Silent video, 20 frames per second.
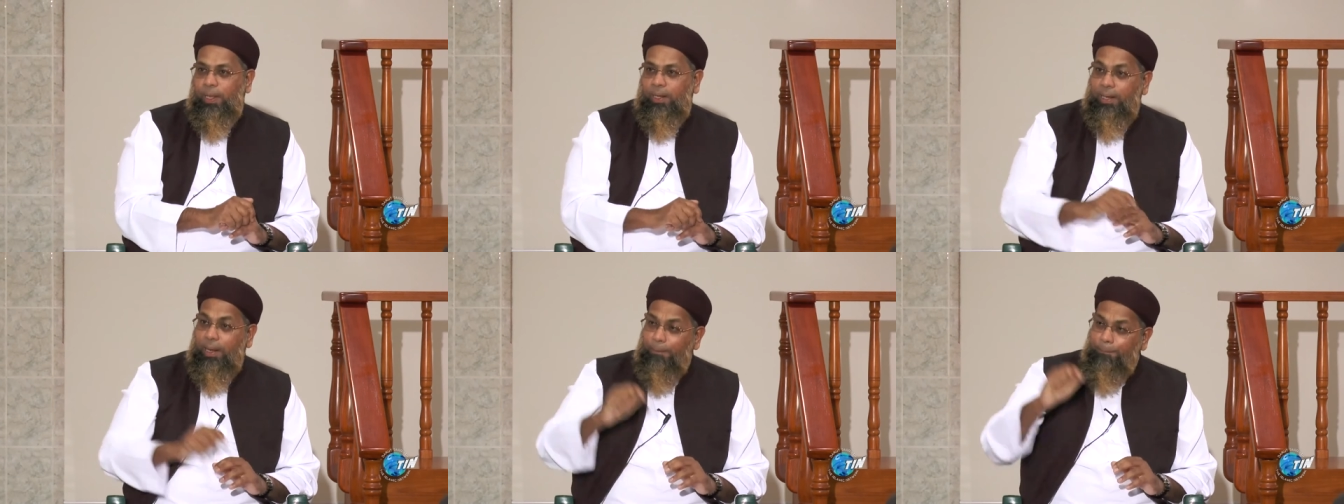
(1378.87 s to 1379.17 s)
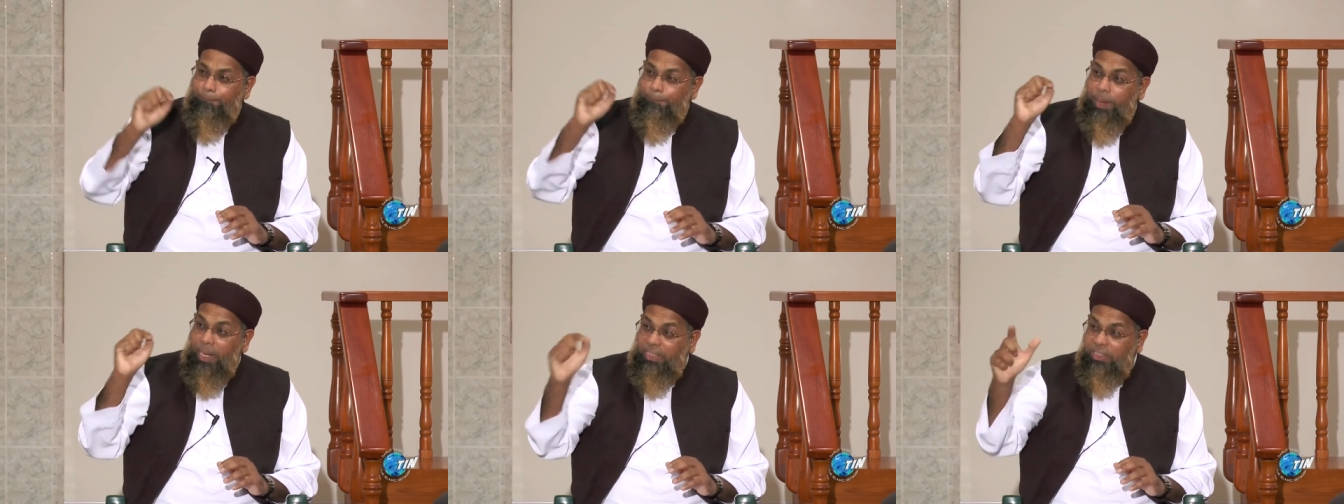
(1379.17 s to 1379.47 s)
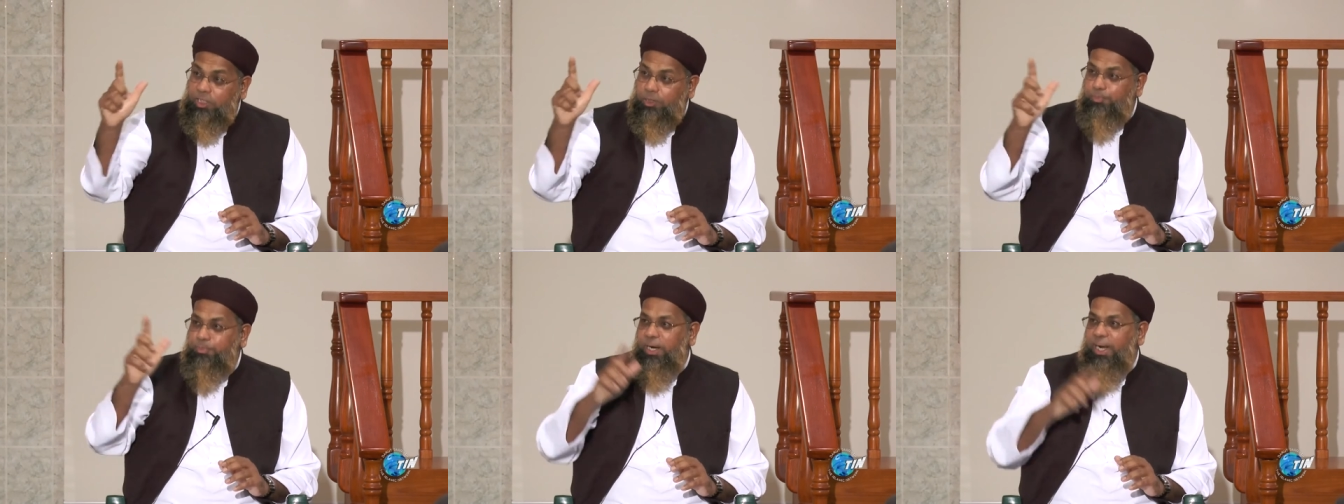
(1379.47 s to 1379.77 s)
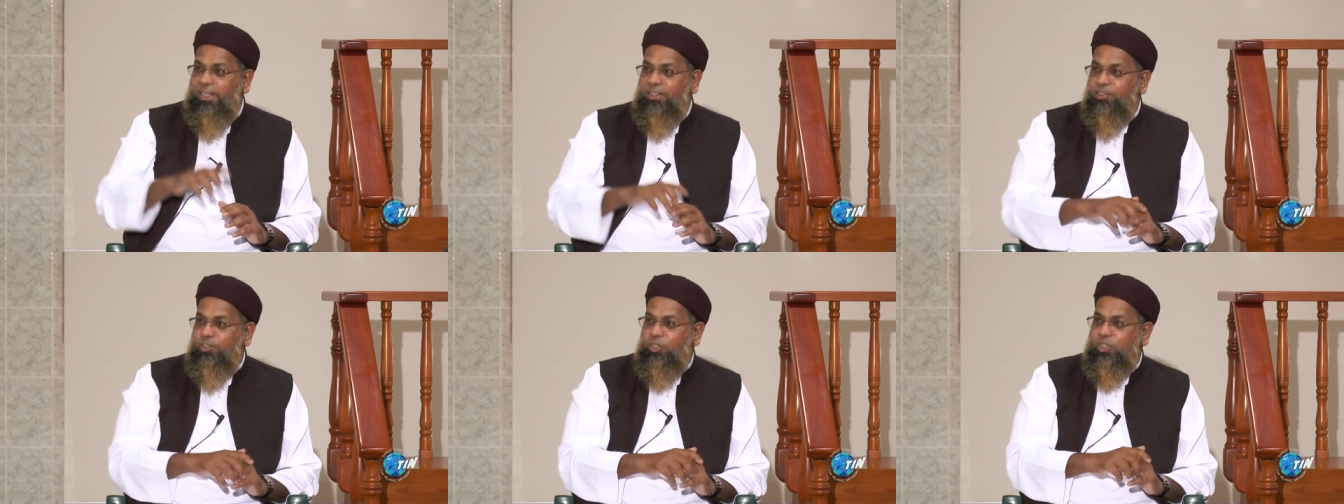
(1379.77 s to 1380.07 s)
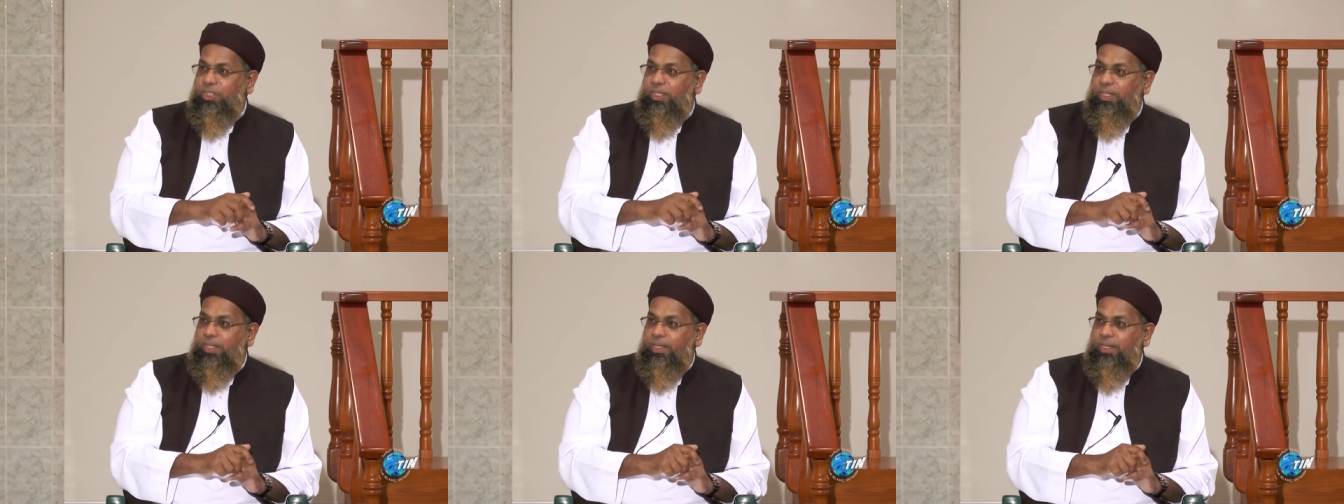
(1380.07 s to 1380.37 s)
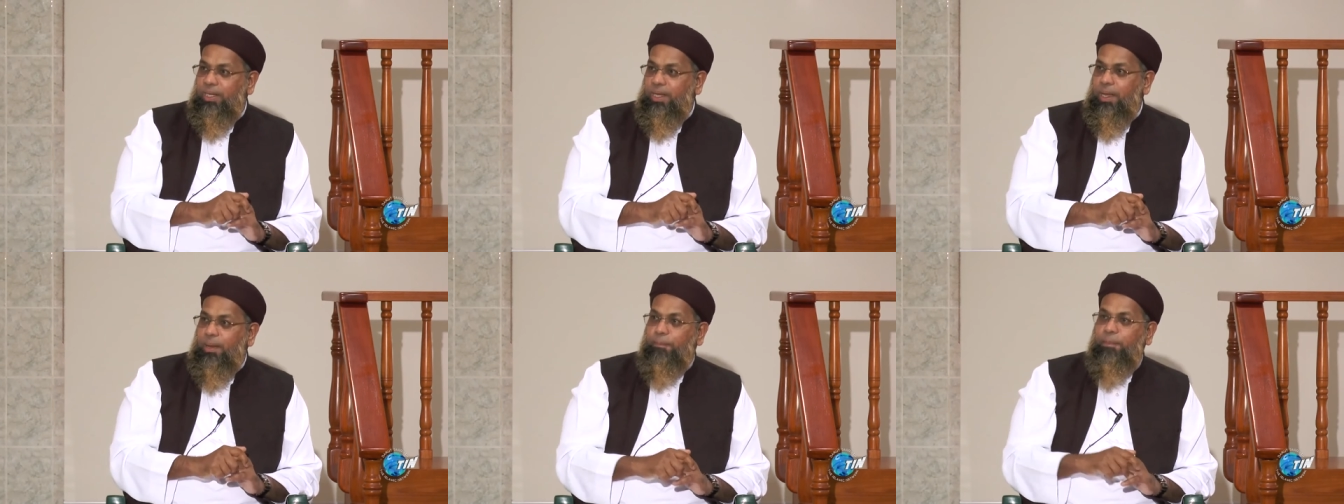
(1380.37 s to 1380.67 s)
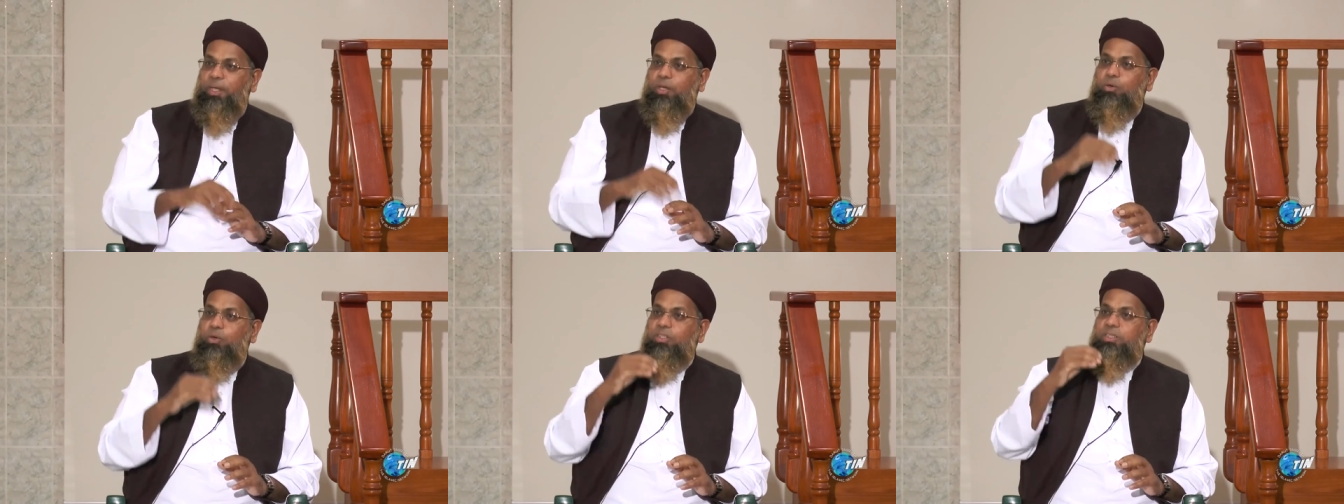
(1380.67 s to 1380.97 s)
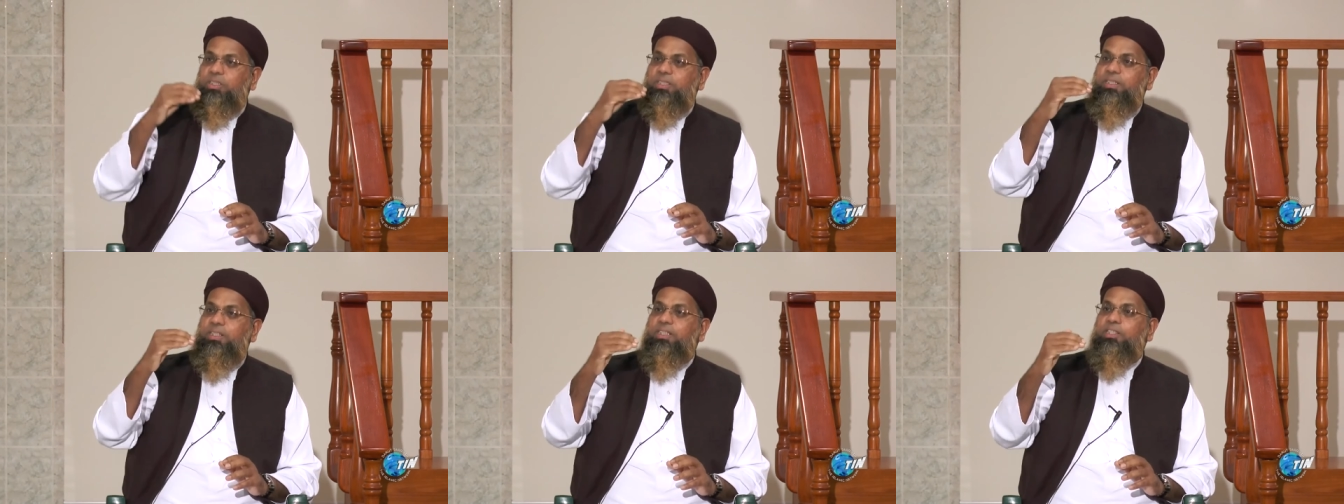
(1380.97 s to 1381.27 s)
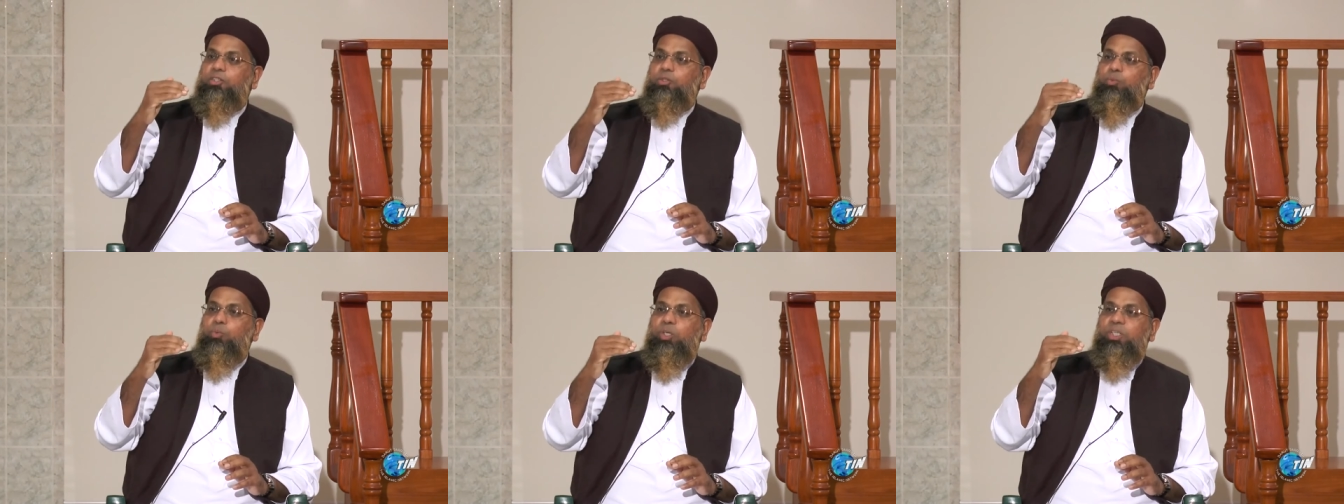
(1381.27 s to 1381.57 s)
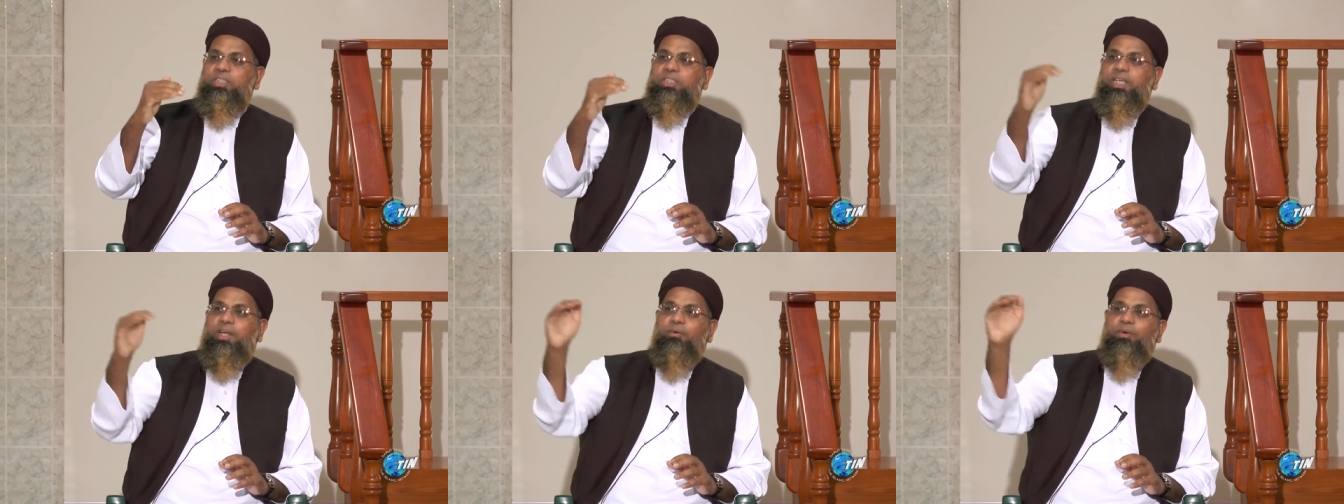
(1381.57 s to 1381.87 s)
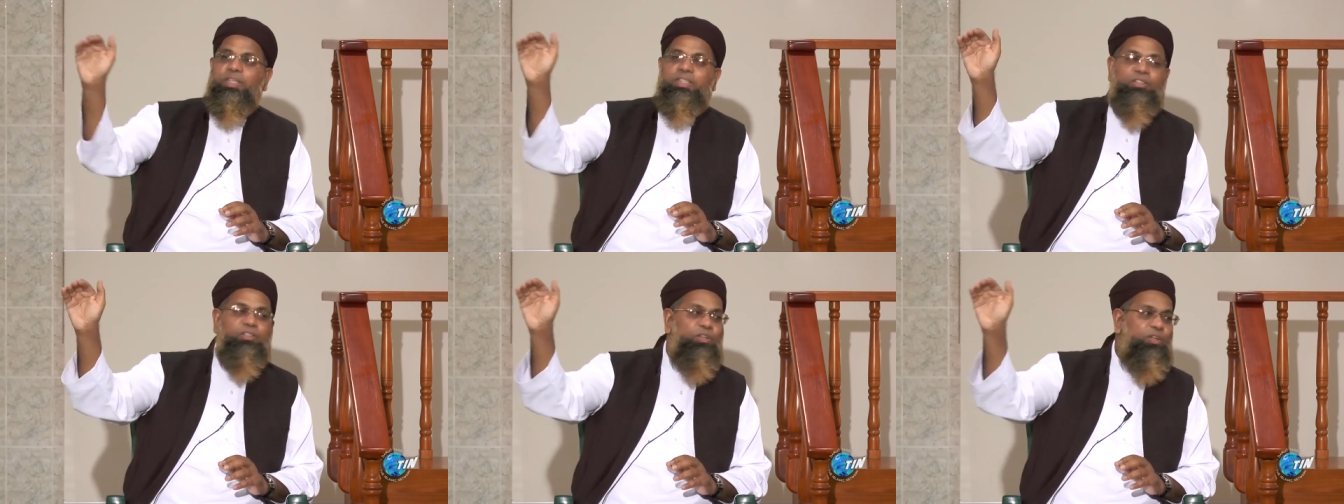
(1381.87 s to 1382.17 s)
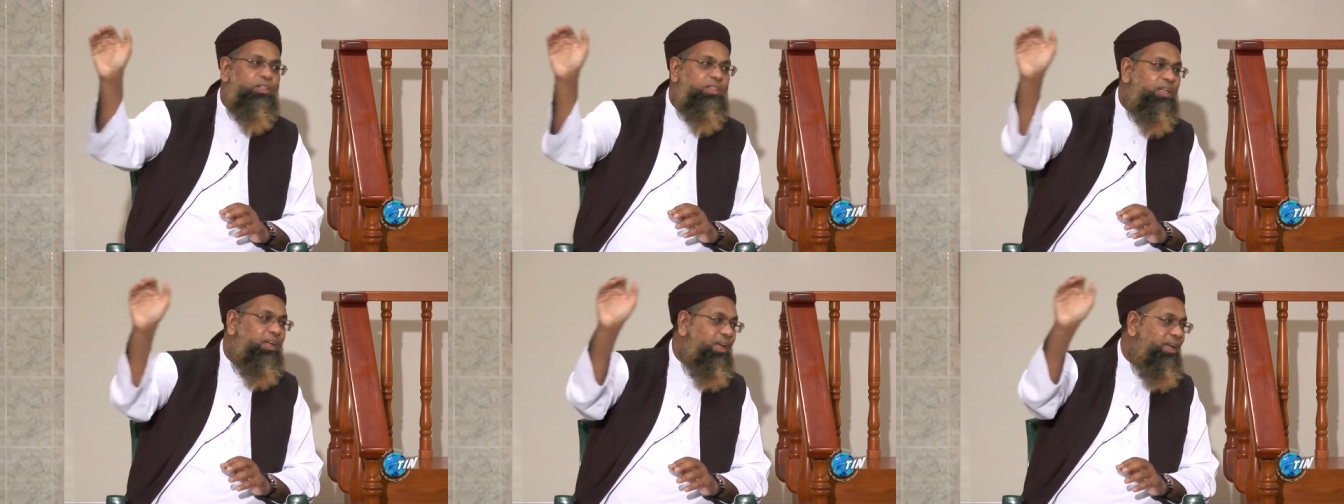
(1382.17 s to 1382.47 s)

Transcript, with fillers: the best branch, because these words are written on the